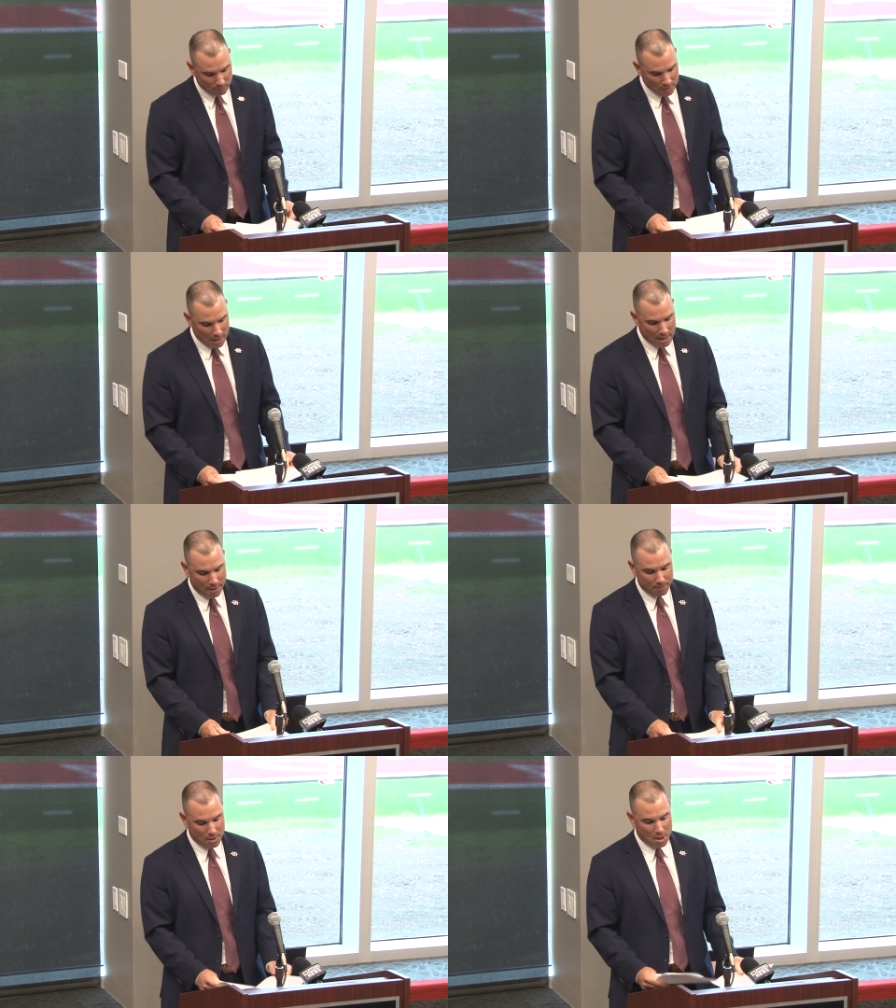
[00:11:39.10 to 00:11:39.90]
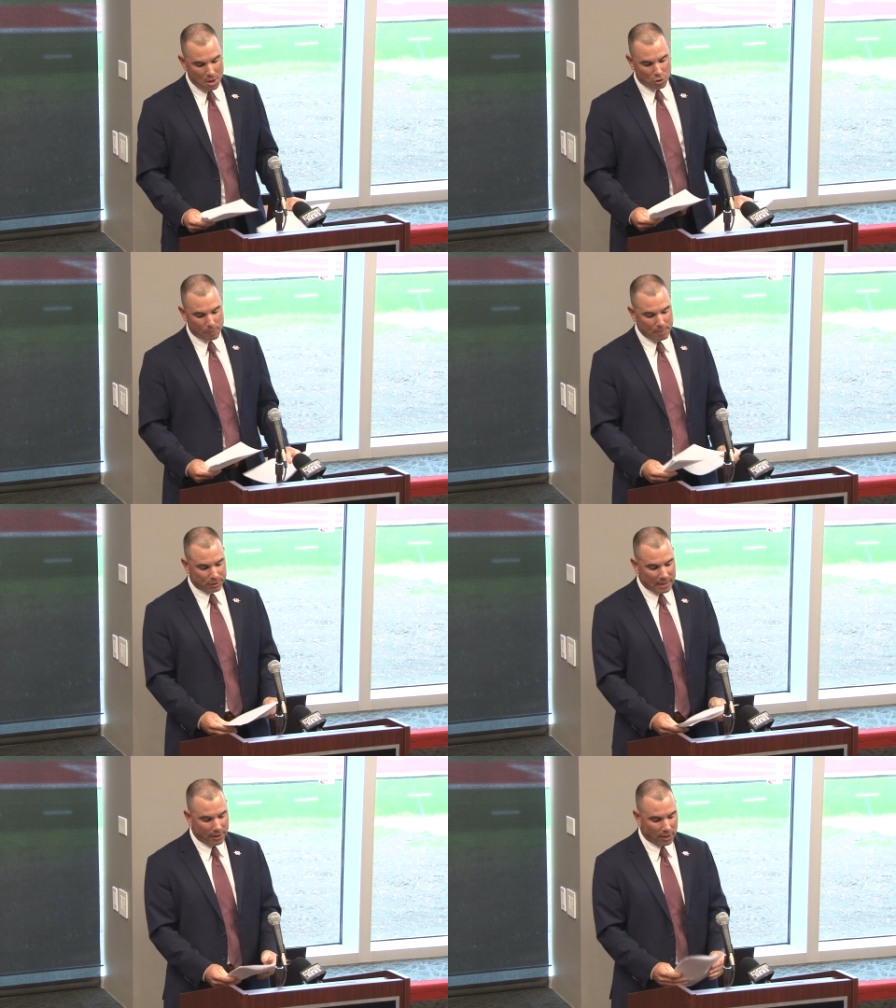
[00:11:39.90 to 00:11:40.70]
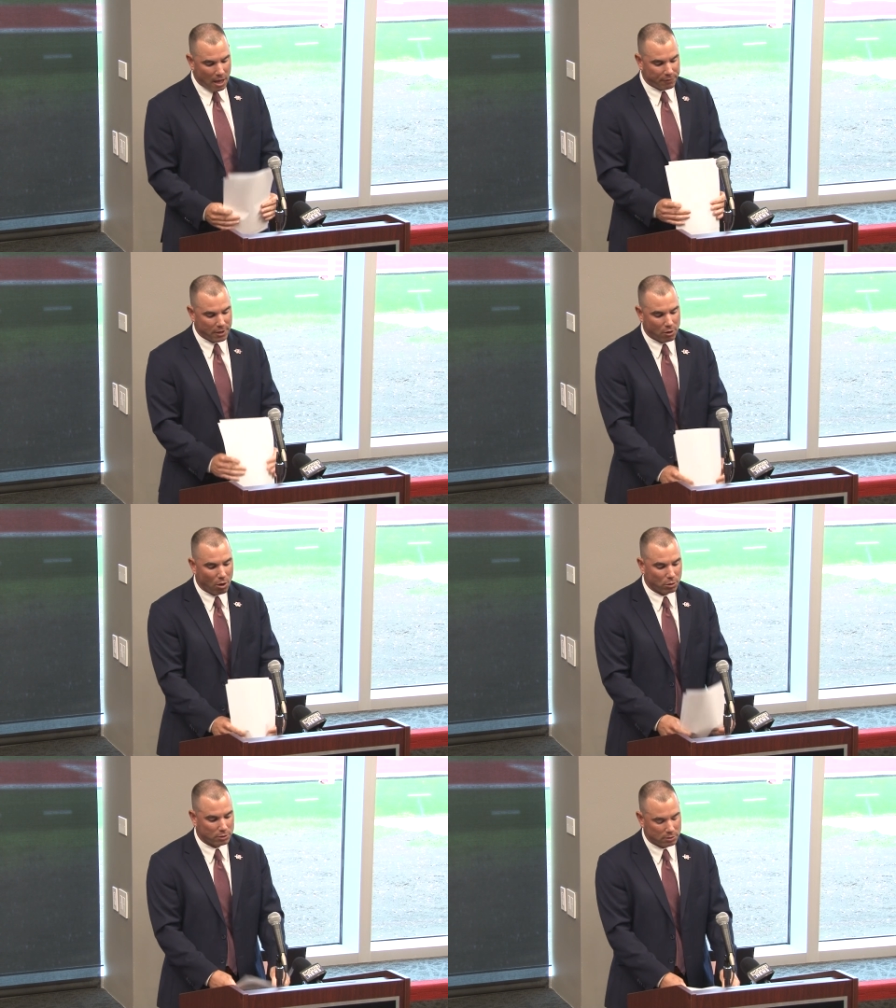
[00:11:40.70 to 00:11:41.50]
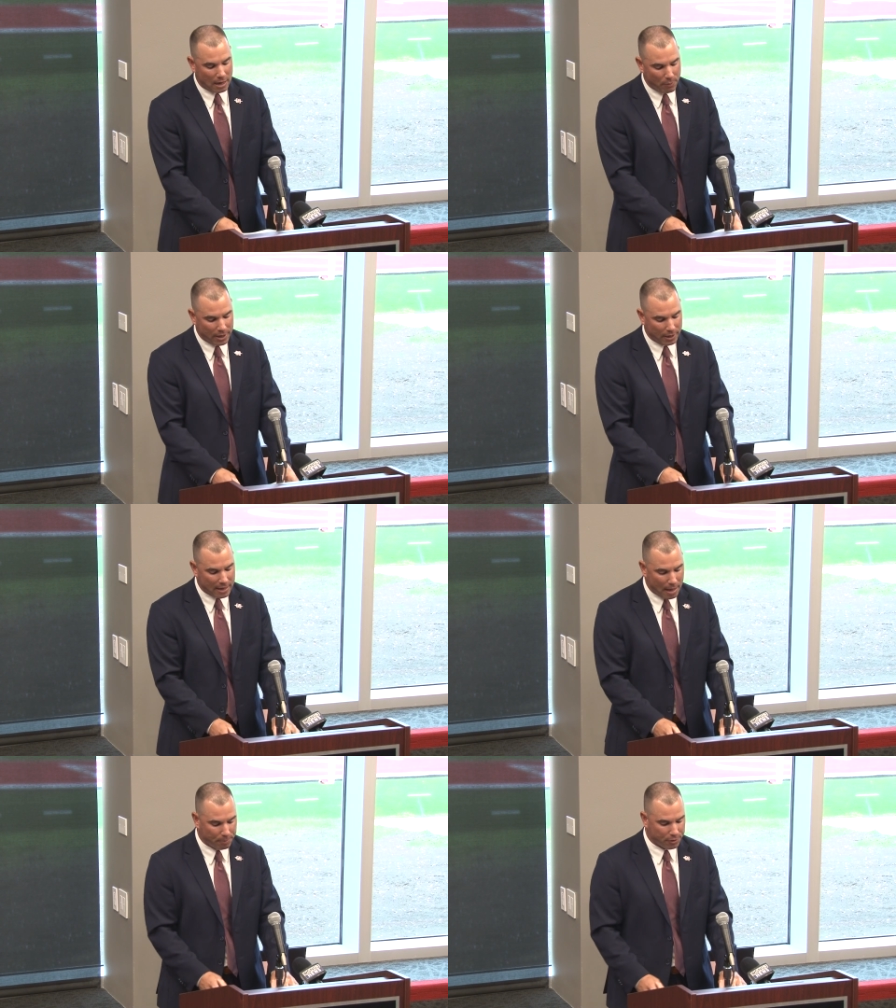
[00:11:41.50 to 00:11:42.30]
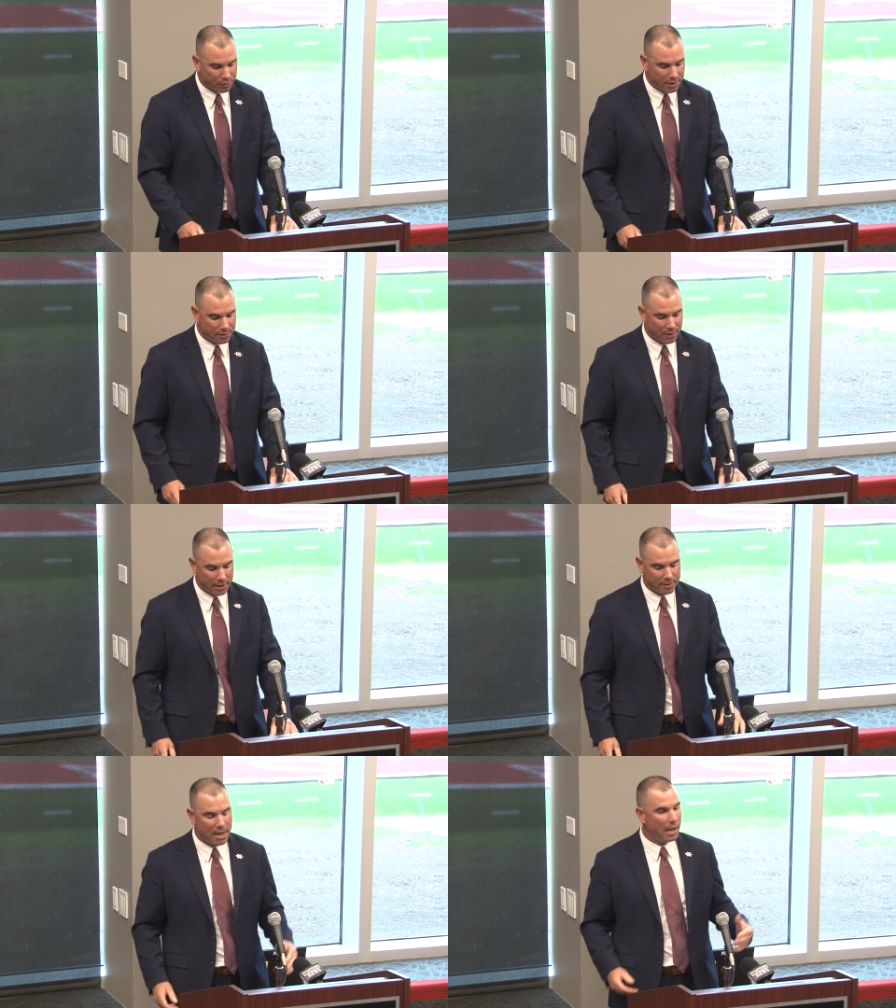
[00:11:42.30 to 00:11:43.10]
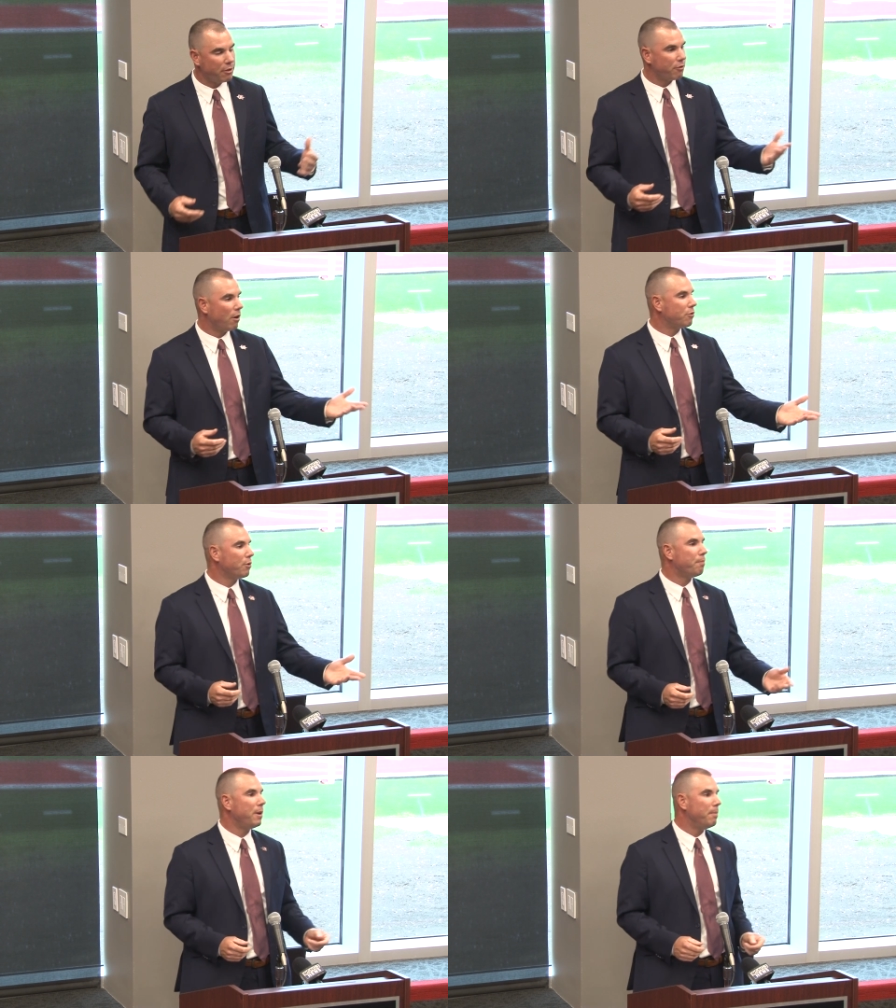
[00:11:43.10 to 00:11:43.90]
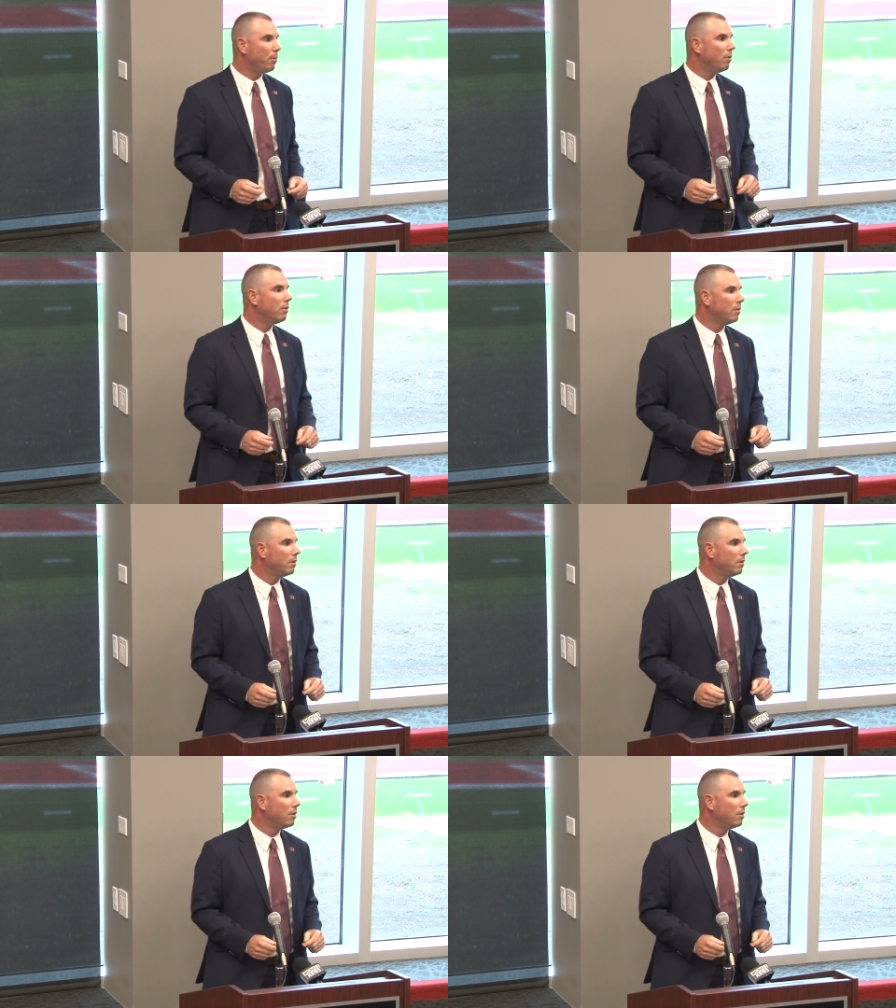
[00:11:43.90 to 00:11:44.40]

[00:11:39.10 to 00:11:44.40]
Um, so, people said lofty goals. How are we going to accomplish these things? It starts with people.